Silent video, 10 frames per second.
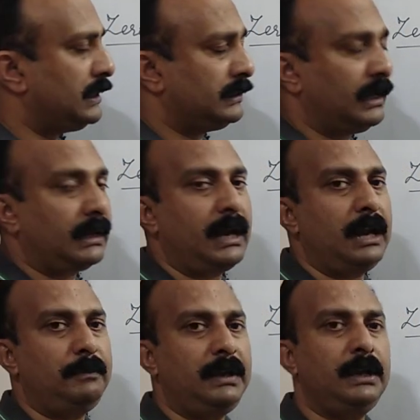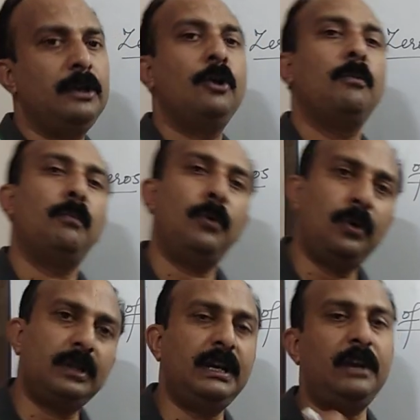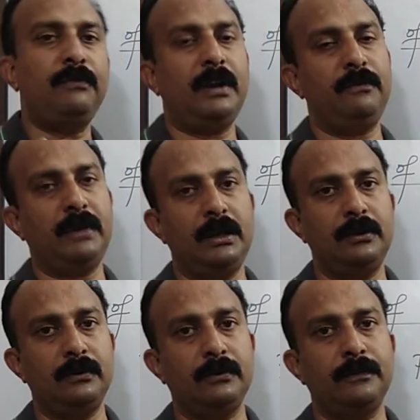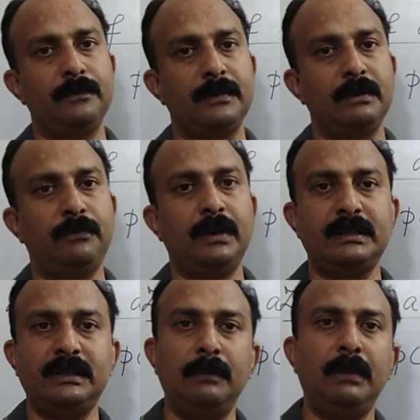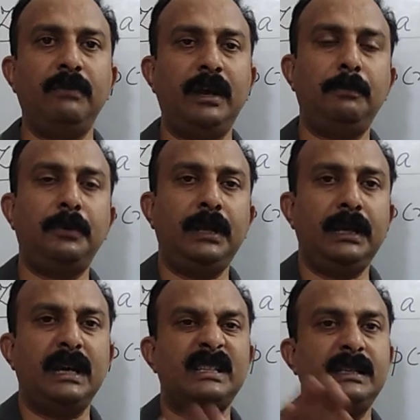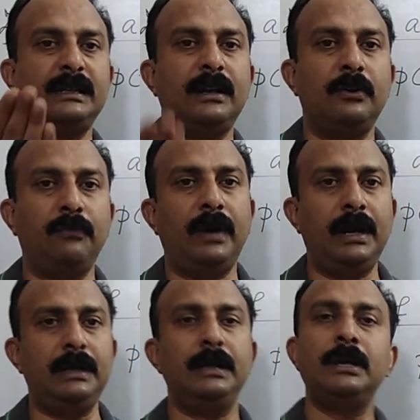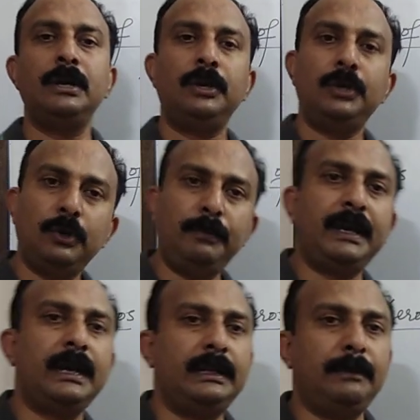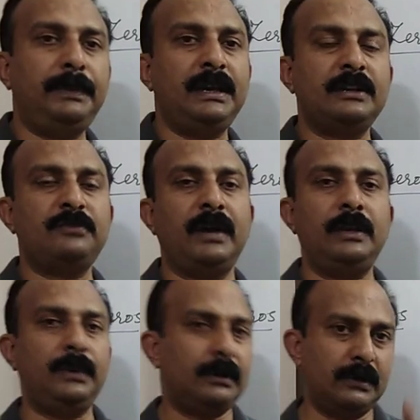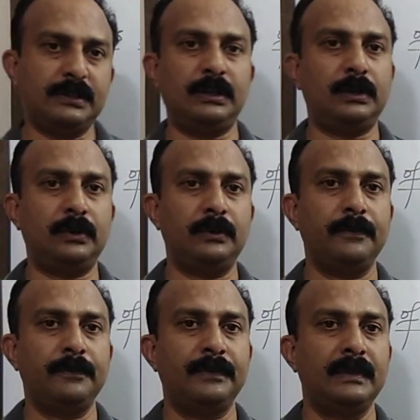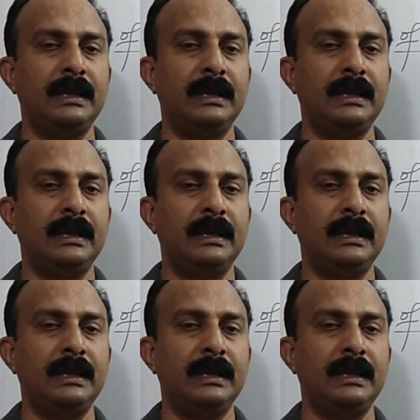there can be more than one value. For example, while putting x is equal to 1, you may get the px value equal to 0.